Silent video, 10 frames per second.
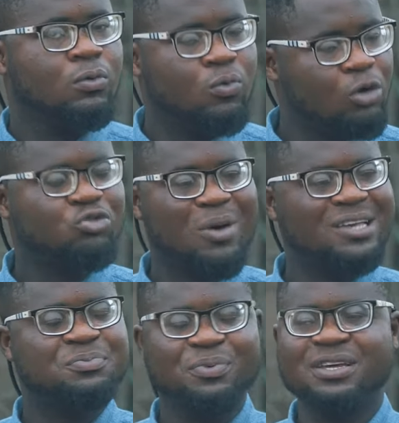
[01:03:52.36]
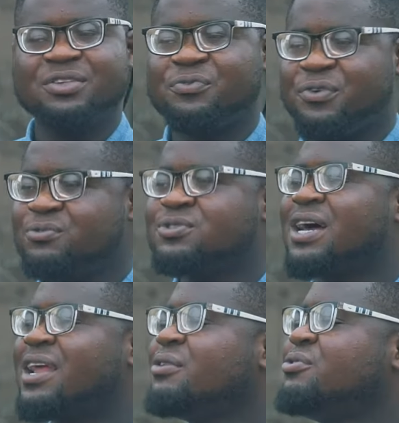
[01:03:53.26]
What my spirit feels
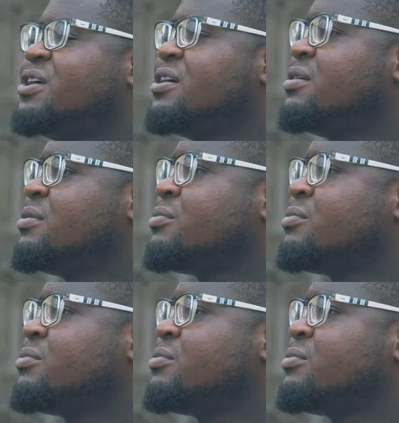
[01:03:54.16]
around here